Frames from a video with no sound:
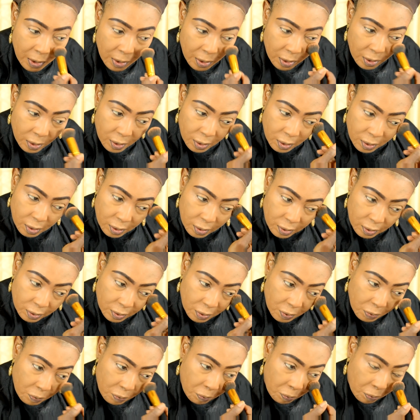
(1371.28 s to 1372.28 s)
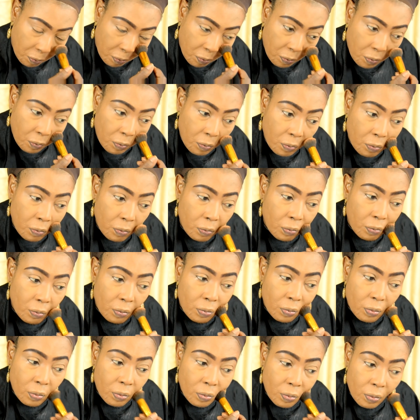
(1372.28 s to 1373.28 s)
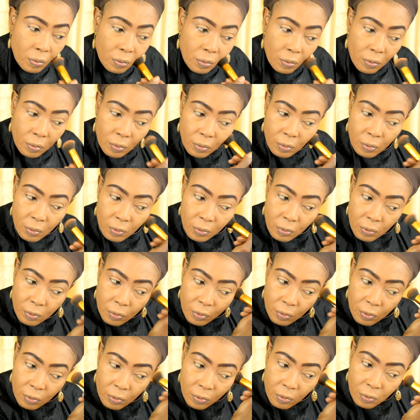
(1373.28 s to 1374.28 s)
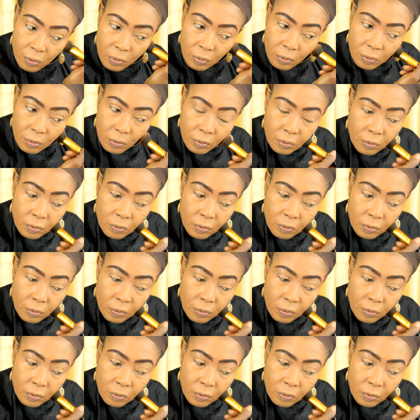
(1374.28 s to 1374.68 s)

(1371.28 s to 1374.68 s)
Nobody speaks.